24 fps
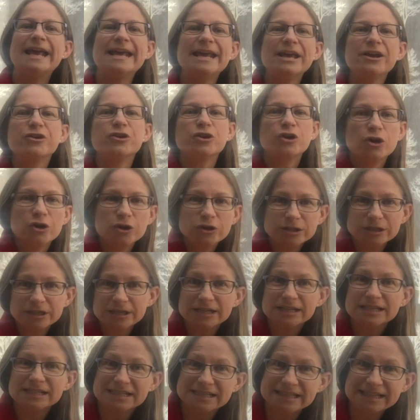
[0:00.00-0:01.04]
He
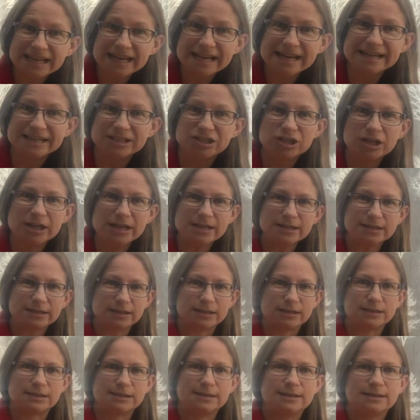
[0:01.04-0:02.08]
couldn't see
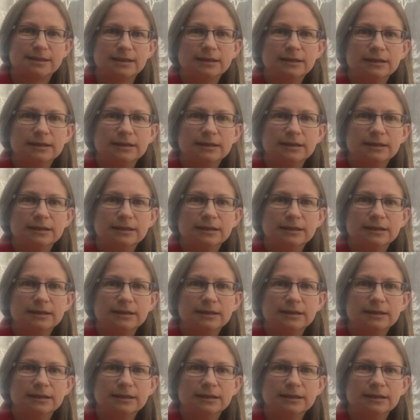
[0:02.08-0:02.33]
Jesus.